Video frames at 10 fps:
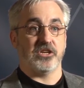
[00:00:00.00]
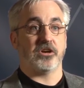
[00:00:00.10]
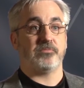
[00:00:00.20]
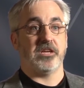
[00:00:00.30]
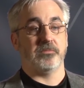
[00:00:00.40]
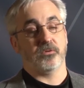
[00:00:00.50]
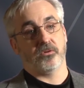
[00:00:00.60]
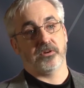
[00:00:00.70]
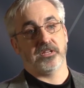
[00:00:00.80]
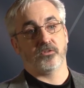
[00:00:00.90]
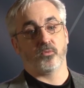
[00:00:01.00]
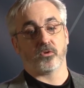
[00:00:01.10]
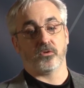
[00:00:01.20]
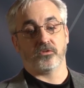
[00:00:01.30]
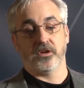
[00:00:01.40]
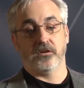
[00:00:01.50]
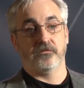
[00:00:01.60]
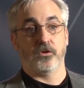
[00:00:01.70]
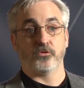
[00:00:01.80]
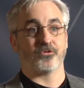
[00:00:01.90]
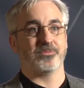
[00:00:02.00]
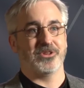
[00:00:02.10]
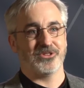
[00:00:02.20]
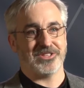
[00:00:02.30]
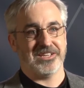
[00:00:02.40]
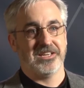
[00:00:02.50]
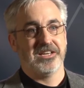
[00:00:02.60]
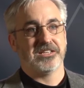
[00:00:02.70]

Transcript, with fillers: young people in the world of vulnerability.